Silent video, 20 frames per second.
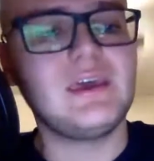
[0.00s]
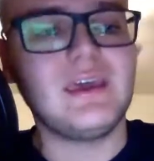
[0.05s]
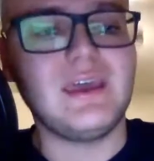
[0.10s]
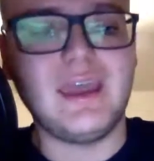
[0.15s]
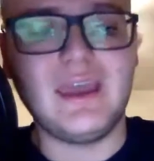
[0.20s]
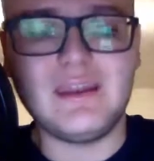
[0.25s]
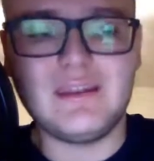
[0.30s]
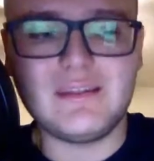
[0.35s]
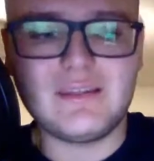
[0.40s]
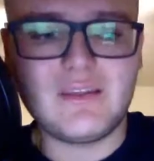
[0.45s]

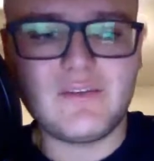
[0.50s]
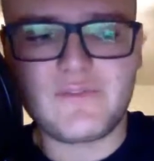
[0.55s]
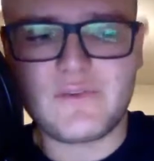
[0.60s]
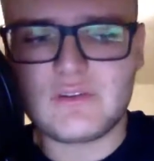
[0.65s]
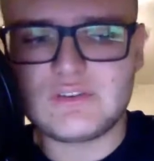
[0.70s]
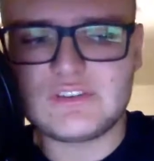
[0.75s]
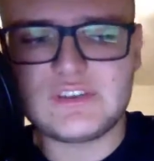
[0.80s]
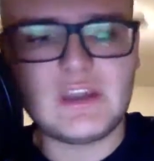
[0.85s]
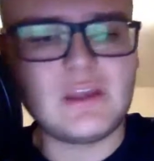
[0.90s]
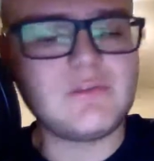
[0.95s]
And the
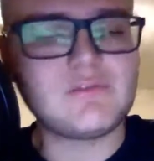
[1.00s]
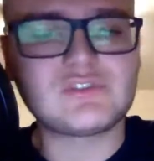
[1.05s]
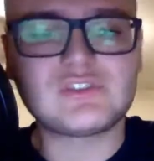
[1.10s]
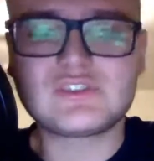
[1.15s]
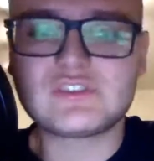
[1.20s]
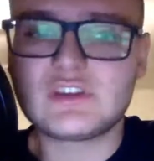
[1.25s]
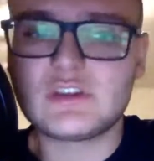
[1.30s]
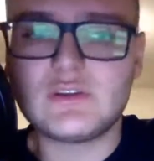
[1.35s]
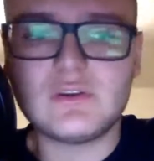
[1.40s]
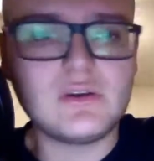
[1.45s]
first inning was
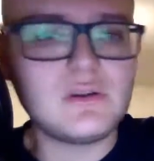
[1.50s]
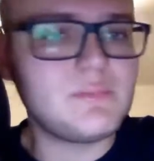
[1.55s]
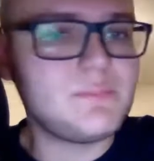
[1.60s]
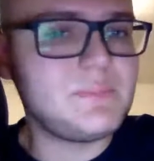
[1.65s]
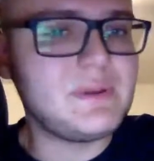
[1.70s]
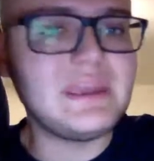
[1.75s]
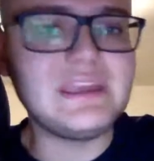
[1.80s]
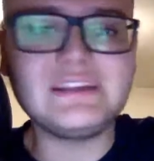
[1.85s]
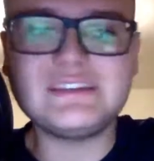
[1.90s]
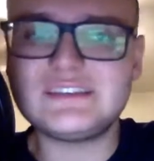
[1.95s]
just a good
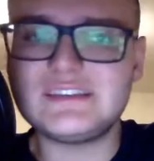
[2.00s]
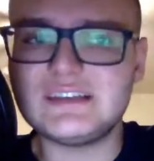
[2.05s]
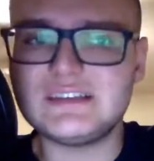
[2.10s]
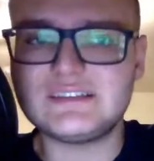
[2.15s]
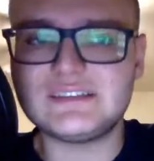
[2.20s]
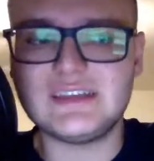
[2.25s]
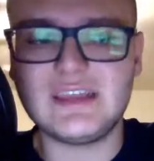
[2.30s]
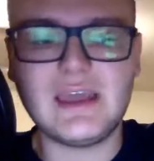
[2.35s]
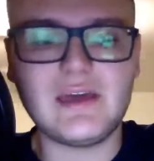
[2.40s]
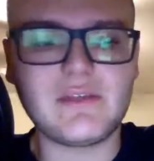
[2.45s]
piecing
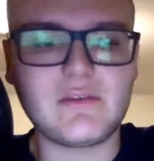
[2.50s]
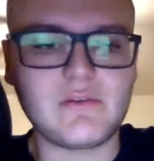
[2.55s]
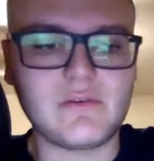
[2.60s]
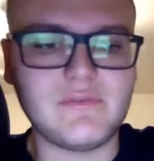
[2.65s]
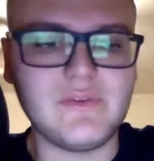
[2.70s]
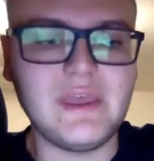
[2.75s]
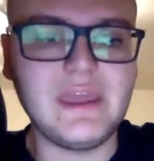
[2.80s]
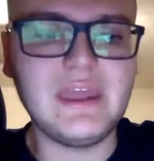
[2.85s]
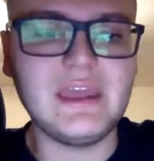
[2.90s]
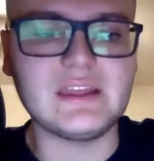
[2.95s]
together of
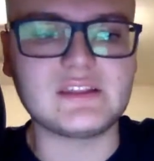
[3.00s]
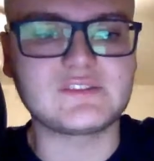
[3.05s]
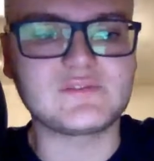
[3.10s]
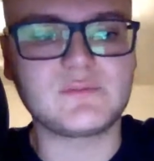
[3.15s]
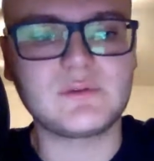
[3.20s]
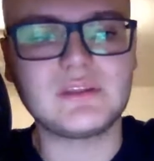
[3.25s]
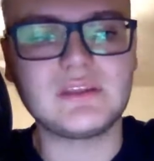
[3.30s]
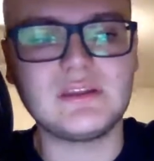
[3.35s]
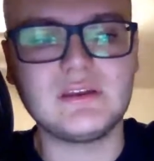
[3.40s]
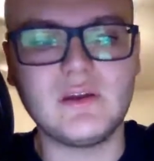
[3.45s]
hits.
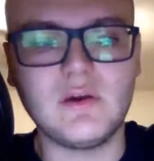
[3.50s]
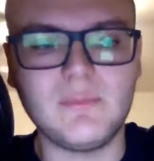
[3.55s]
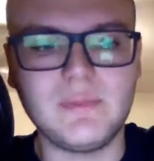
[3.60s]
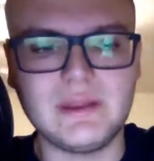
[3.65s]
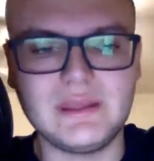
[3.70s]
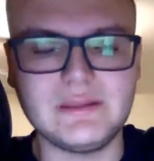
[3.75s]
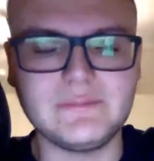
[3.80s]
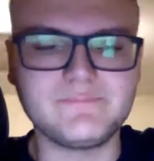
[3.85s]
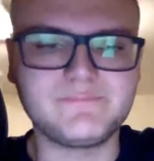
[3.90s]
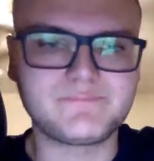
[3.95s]
Really,
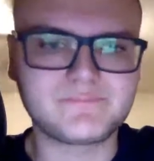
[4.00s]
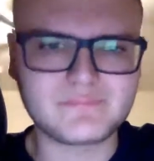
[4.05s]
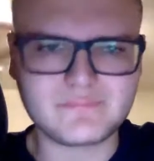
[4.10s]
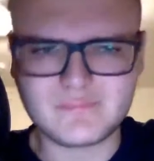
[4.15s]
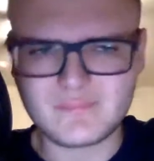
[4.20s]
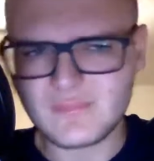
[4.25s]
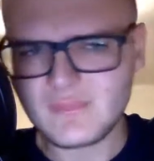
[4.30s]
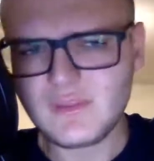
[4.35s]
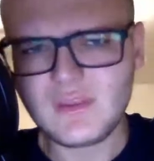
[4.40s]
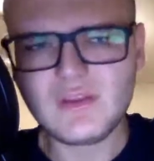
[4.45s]
nobody
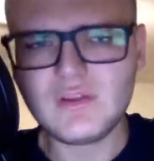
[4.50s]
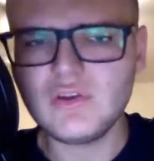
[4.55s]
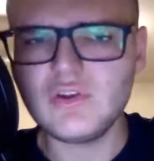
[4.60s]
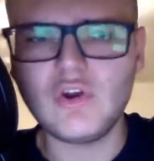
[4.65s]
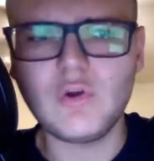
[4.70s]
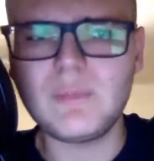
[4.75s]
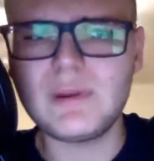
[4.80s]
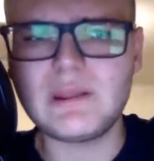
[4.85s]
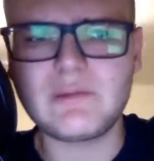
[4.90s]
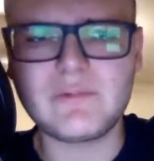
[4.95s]

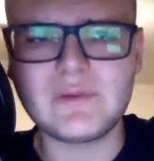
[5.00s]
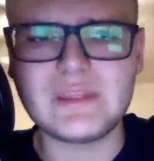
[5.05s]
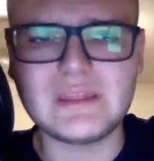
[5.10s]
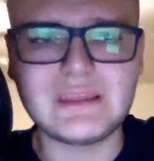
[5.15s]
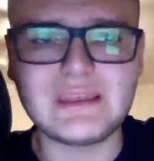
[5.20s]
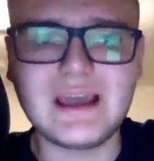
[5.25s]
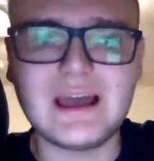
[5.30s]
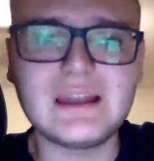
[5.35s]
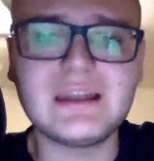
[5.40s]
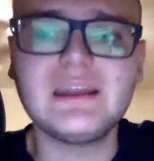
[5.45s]
really
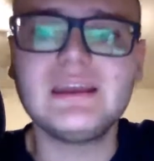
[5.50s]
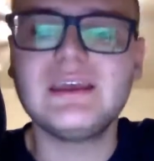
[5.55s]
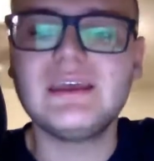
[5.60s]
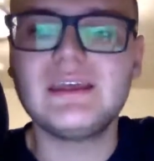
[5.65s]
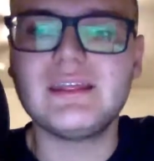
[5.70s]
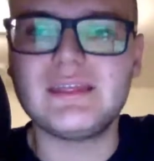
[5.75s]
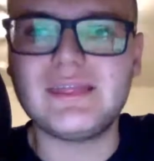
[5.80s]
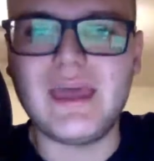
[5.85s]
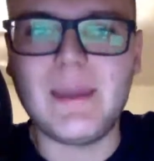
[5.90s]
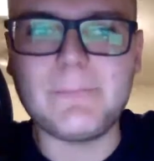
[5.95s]
got
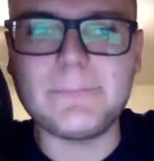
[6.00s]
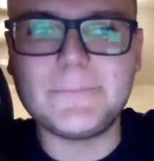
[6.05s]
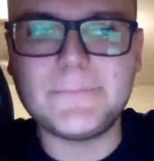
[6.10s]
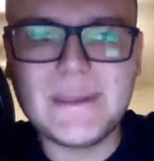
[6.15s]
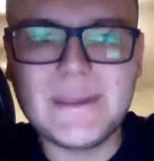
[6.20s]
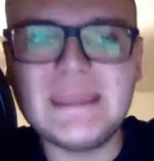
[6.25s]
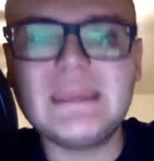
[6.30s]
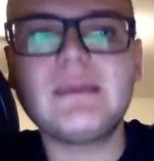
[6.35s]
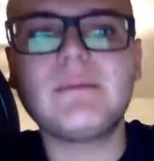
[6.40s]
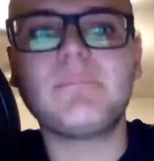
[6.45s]
that
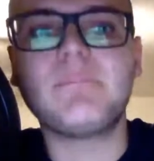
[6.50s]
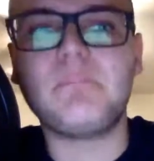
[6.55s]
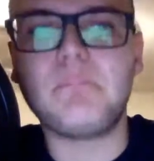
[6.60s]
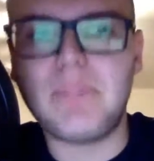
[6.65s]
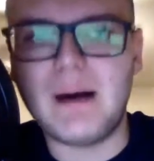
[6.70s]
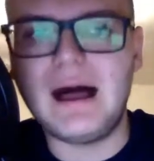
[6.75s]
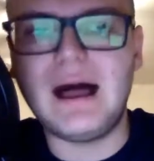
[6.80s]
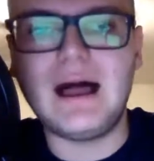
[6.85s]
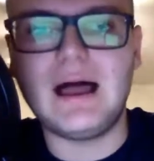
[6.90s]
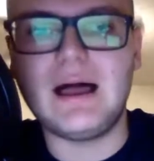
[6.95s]
big
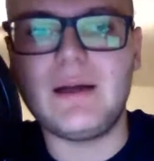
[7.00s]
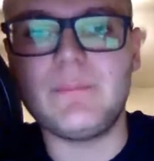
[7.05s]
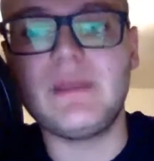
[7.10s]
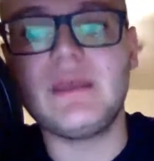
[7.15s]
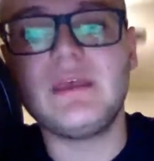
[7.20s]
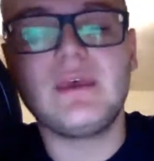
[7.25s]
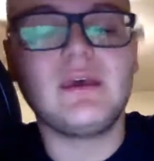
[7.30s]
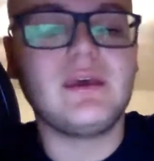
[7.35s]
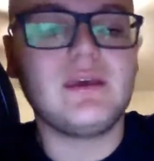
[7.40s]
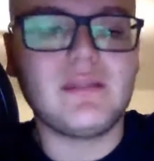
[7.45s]
bomb
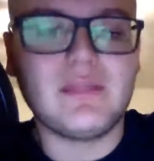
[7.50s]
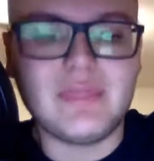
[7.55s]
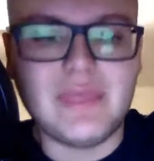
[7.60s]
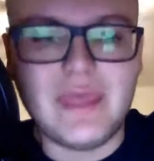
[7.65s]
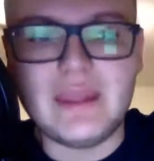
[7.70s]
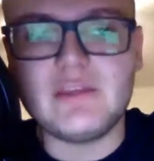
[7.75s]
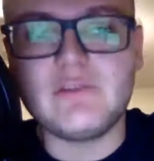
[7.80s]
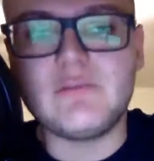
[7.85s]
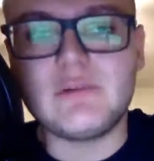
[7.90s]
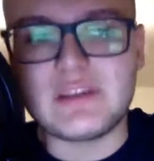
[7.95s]

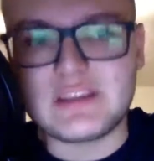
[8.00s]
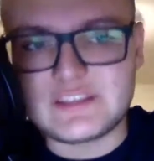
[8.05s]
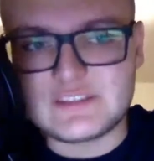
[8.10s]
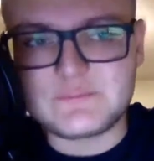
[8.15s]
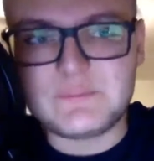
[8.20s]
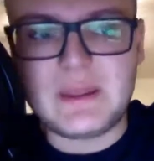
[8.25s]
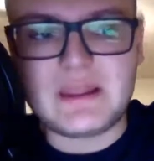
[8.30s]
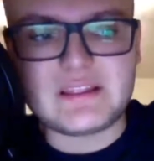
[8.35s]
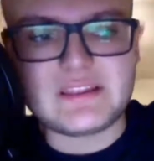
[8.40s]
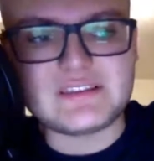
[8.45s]
that you would
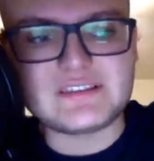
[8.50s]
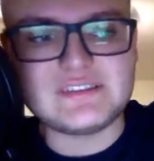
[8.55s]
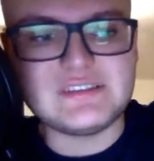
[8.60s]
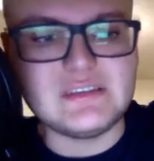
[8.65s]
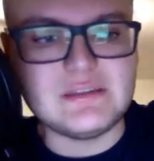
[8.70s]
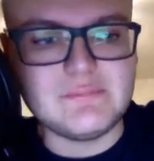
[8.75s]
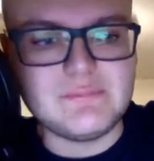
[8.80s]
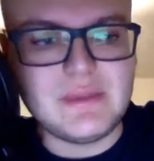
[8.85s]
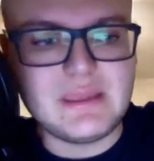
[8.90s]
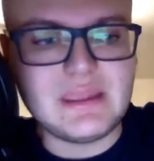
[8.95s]
expect to
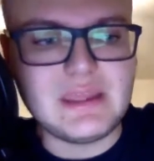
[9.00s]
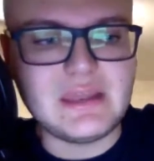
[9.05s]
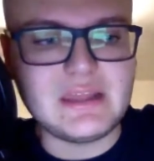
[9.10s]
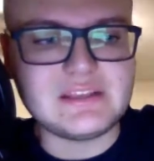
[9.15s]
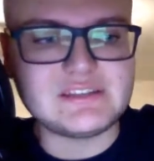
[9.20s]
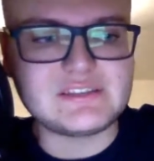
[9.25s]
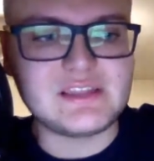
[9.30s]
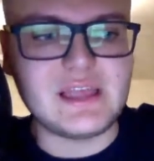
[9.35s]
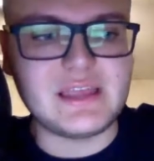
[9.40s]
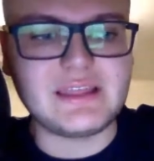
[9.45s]
see in big
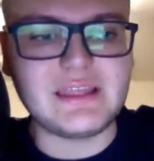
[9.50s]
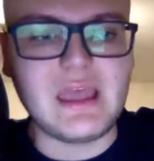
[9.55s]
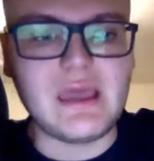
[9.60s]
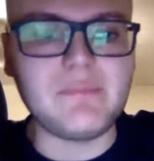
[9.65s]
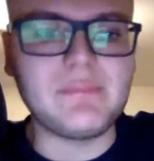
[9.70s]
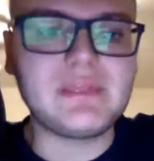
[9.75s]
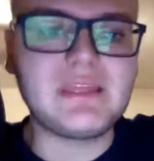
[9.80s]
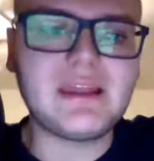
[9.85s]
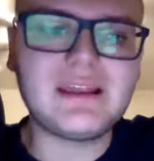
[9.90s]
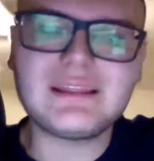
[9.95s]
innings like that.
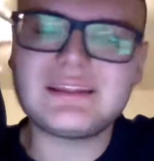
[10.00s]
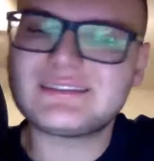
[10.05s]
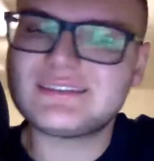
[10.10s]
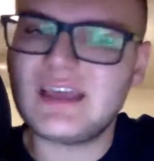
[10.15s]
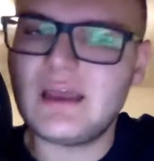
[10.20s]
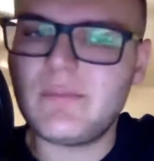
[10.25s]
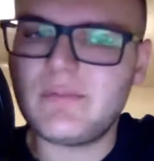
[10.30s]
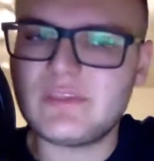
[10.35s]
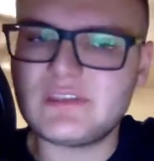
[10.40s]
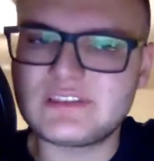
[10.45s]
But then on the
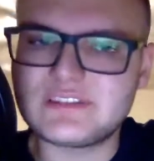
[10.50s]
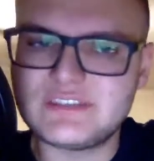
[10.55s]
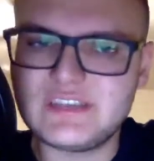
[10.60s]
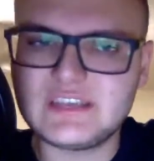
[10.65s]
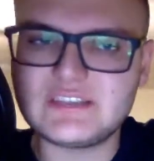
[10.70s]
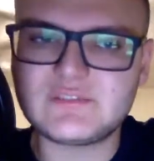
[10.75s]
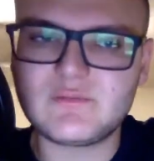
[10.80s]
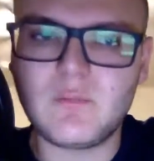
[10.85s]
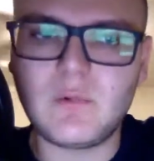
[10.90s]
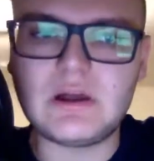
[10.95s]
top of the
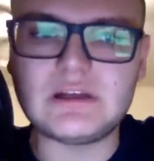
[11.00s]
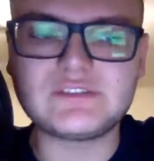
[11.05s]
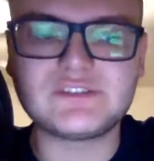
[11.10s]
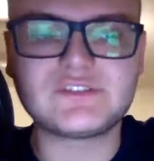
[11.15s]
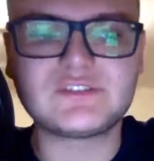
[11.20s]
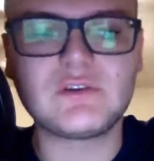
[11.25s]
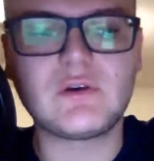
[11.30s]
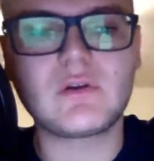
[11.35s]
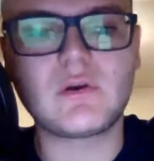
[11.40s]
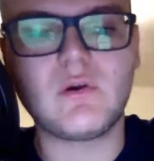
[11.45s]
sixth, Juan
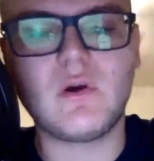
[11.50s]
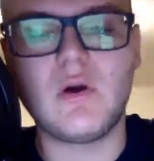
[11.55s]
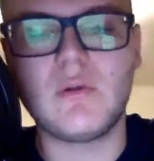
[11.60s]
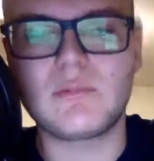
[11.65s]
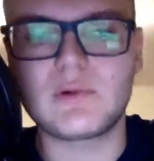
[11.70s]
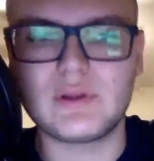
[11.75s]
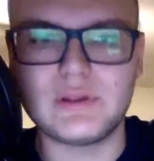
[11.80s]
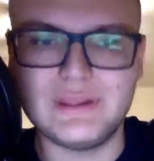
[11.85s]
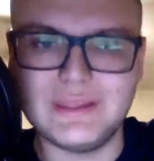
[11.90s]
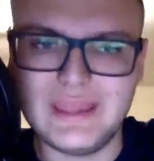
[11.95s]
Soto
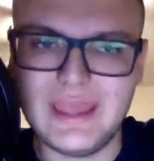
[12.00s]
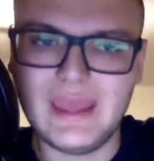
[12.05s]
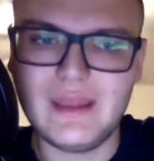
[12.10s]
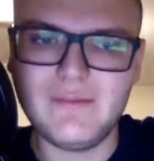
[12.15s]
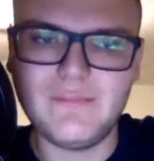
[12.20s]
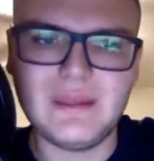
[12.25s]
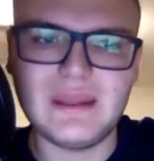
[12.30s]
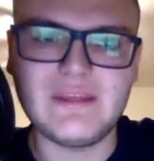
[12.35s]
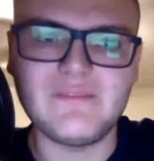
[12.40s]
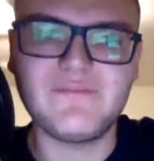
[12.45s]
homered again,
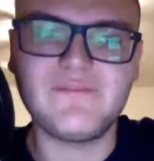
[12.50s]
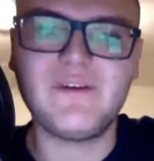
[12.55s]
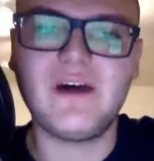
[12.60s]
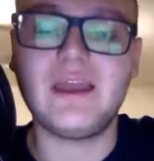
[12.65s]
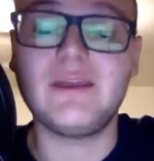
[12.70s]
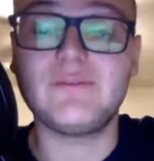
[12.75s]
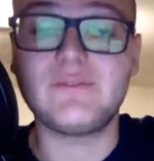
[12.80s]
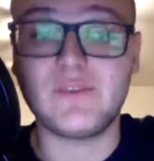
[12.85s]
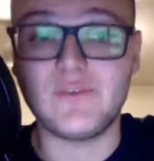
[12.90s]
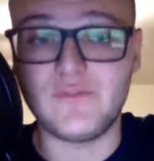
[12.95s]
made it
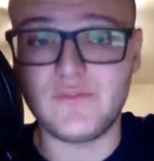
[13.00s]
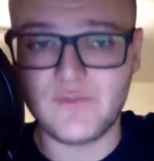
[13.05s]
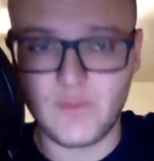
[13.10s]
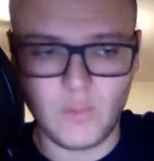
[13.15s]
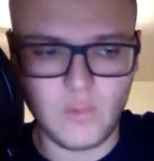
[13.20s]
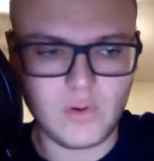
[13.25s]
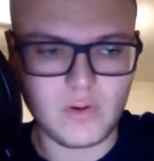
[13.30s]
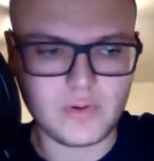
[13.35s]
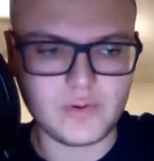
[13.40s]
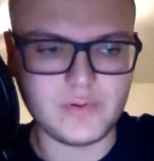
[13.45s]

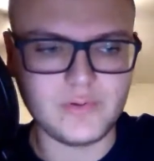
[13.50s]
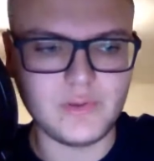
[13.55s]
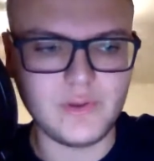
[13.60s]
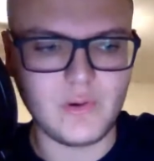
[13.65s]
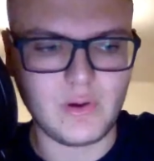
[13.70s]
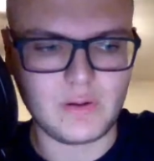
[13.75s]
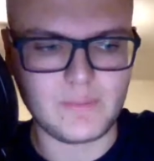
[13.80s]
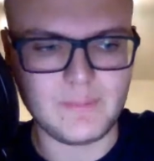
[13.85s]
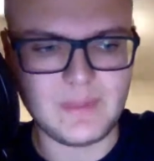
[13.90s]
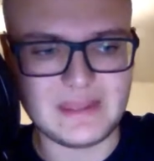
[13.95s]
5-4 New
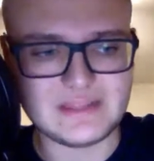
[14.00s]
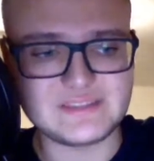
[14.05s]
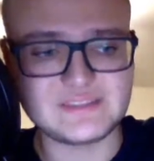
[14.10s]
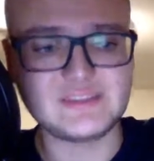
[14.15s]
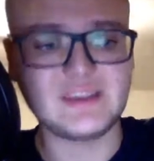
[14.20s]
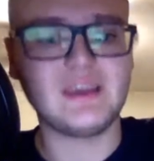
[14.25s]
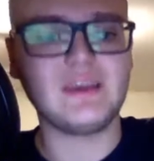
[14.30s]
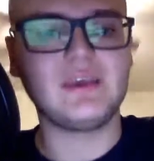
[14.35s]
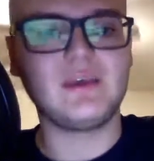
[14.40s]
York Mets.